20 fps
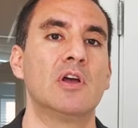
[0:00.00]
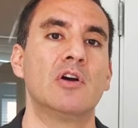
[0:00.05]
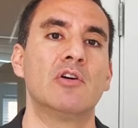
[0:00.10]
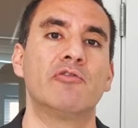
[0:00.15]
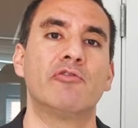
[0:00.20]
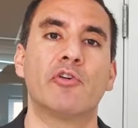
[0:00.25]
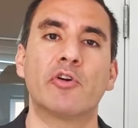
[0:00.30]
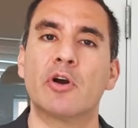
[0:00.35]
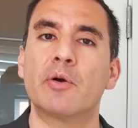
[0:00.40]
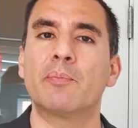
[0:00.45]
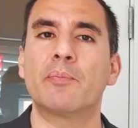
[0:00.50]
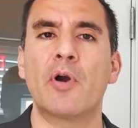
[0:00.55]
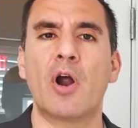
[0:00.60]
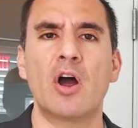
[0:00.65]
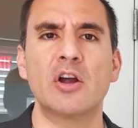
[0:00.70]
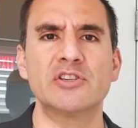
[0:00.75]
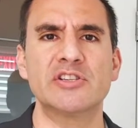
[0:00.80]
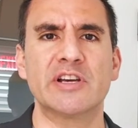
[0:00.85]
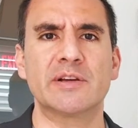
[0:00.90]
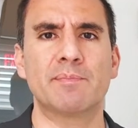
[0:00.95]
For a
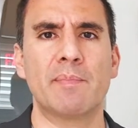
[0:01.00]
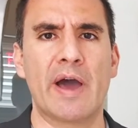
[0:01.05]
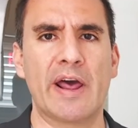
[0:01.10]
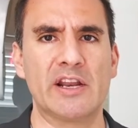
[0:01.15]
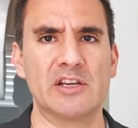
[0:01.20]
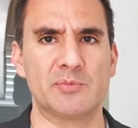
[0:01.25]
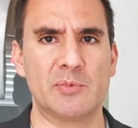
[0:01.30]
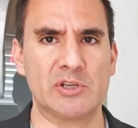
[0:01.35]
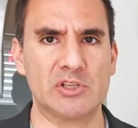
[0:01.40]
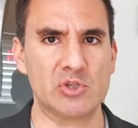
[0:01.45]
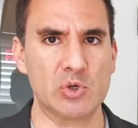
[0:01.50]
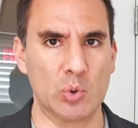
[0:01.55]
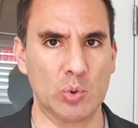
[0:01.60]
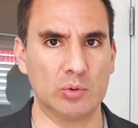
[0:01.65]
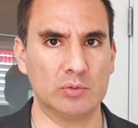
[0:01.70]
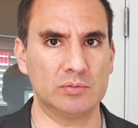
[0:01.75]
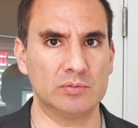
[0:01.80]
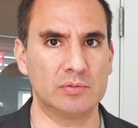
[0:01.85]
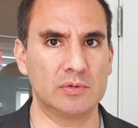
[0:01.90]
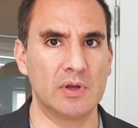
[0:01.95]
project management
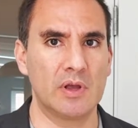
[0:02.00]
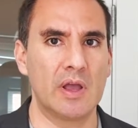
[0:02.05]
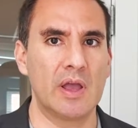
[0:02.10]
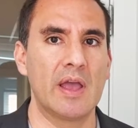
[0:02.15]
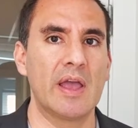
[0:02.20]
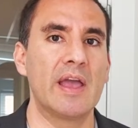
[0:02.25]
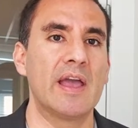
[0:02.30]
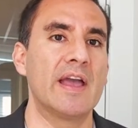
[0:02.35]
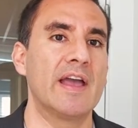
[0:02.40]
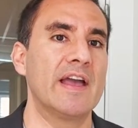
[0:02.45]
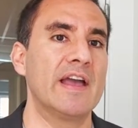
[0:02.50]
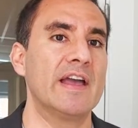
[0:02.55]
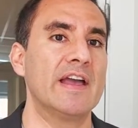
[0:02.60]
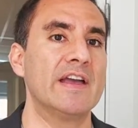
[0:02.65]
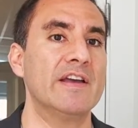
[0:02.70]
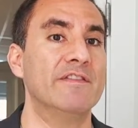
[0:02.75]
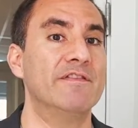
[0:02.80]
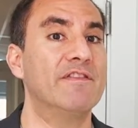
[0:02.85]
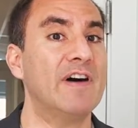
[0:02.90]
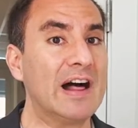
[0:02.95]
tool,
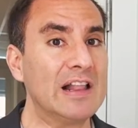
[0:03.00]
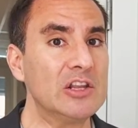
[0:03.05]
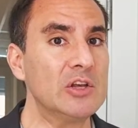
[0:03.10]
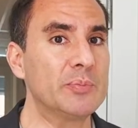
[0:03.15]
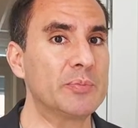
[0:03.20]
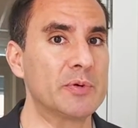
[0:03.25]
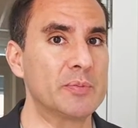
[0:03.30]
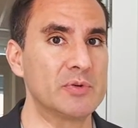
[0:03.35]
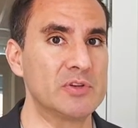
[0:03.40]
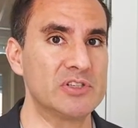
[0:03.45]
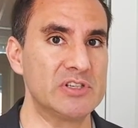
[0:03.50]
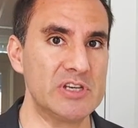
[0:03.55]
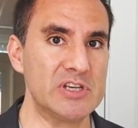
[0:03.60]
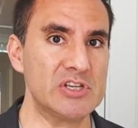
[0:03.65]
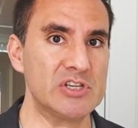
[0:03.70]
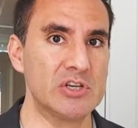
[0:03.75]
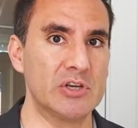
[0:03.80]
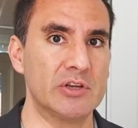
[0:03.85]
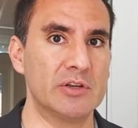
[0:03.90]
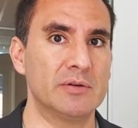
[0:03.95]
a value
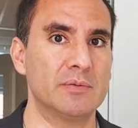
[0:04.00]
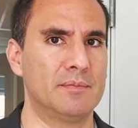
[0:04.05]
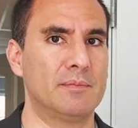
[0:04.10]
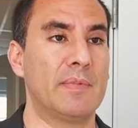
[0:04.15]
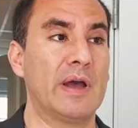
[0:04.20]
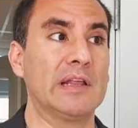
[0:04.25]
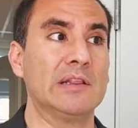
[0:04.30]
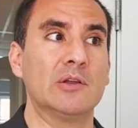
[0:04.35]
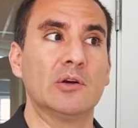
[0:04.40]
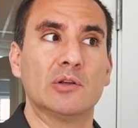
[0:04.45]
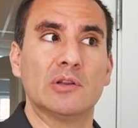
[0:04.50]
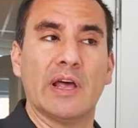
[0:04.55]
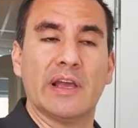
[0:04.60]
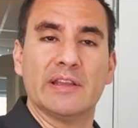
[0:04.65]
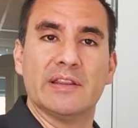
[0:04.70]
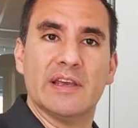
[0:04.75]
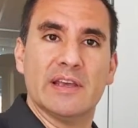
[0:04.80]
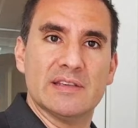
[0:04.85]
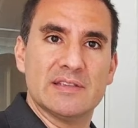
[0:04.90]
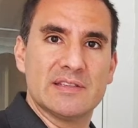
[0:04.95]
proposition might look like
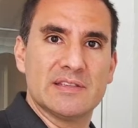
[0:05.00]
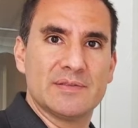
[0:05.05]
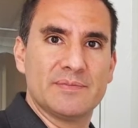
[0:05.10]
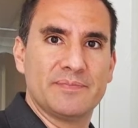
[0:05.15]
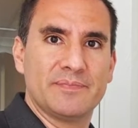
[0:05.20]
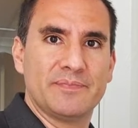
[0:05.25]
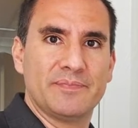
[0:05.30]
this.